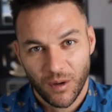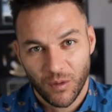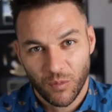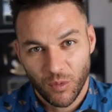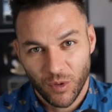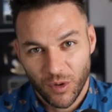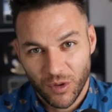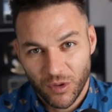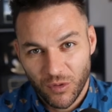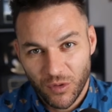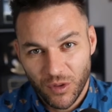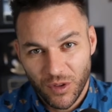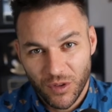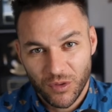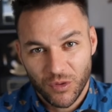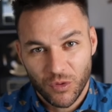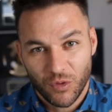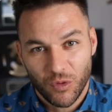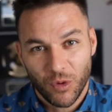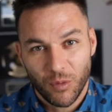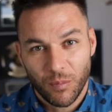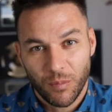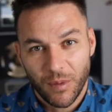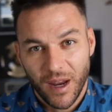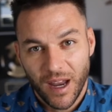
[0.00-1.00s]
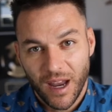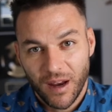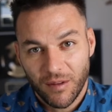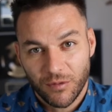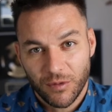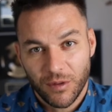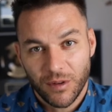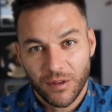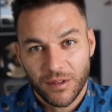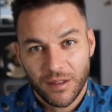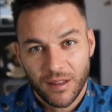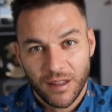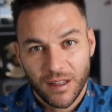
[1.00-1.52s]
where you can group
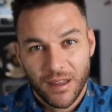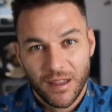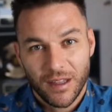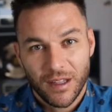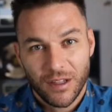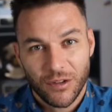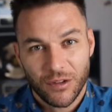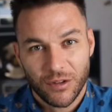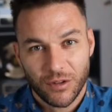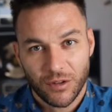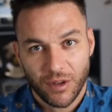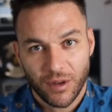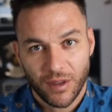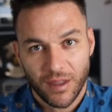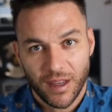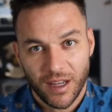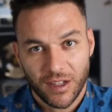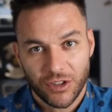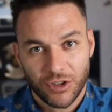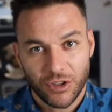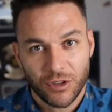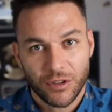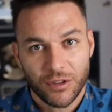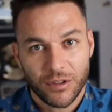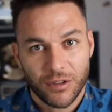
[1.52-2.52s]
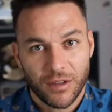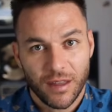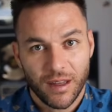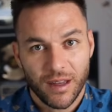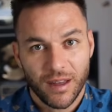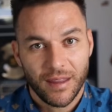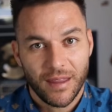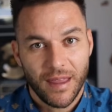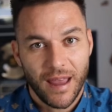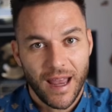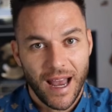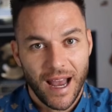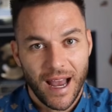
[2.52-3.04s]
everything into collections,
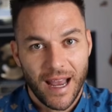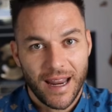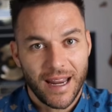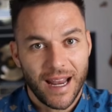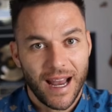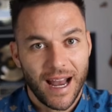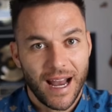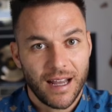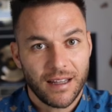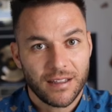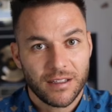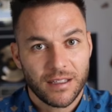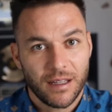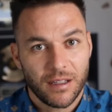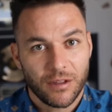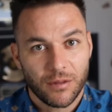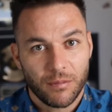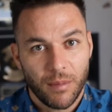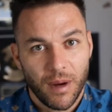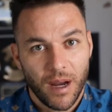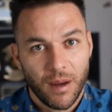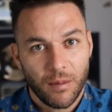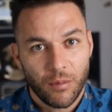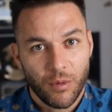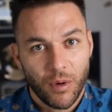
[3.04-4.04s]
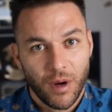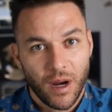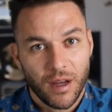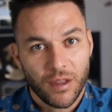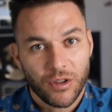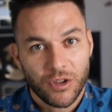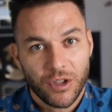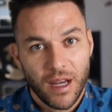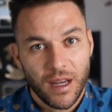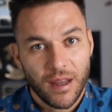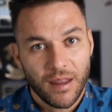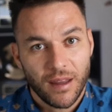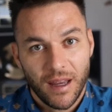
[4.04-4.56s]
tag assets by
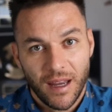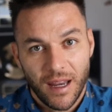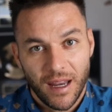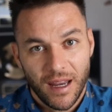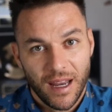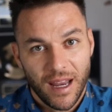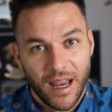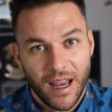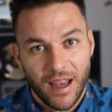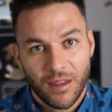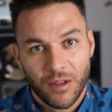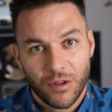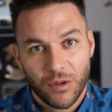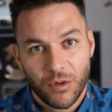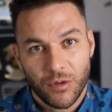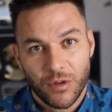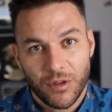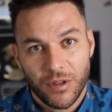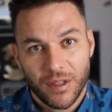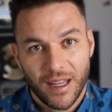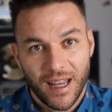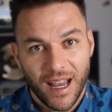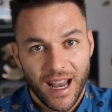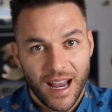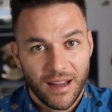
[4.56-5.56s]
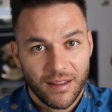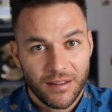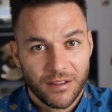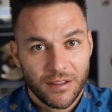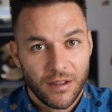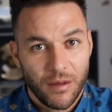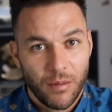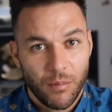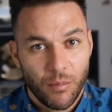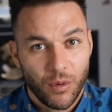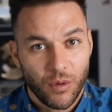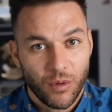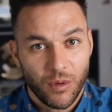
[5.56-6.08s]
project, and use the @
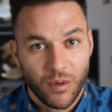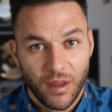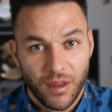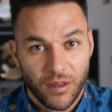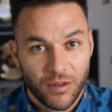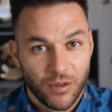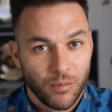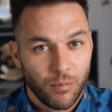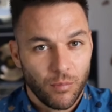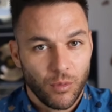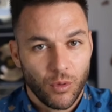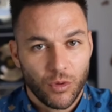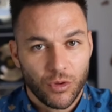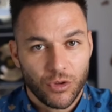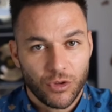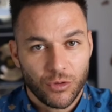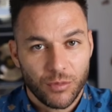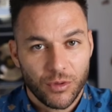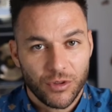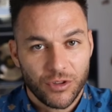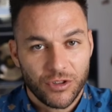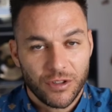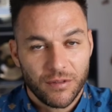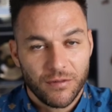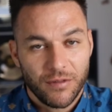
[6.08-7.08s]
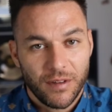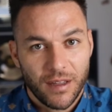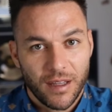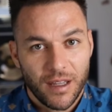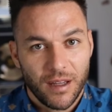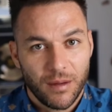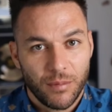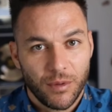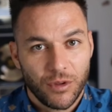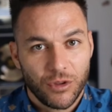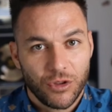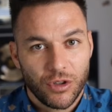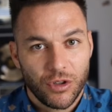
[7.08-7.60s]
symbol to pull specific
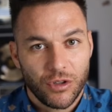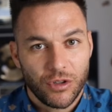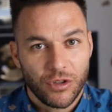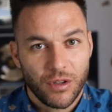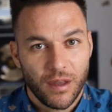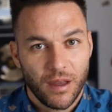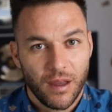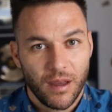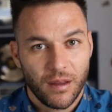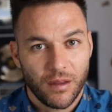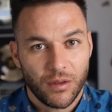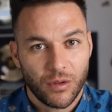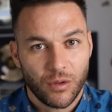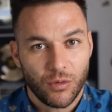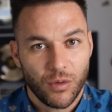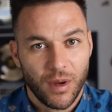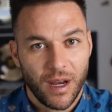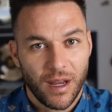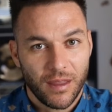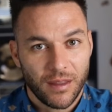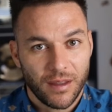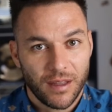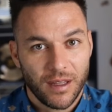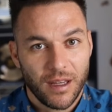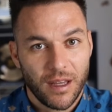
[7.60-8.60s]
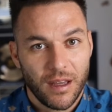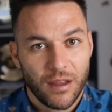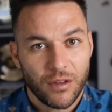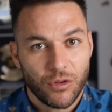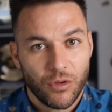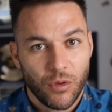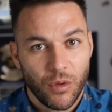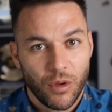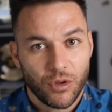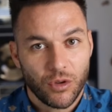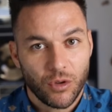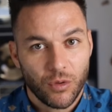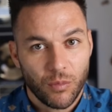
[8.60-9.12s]
images directly
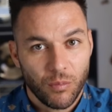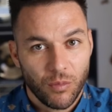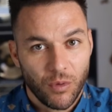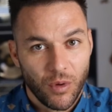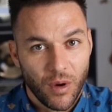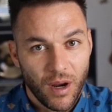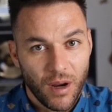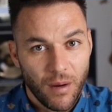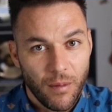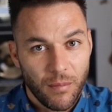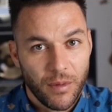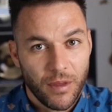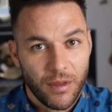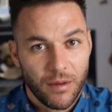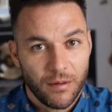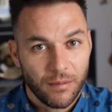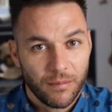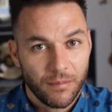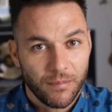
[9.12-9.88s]
into a new prompt.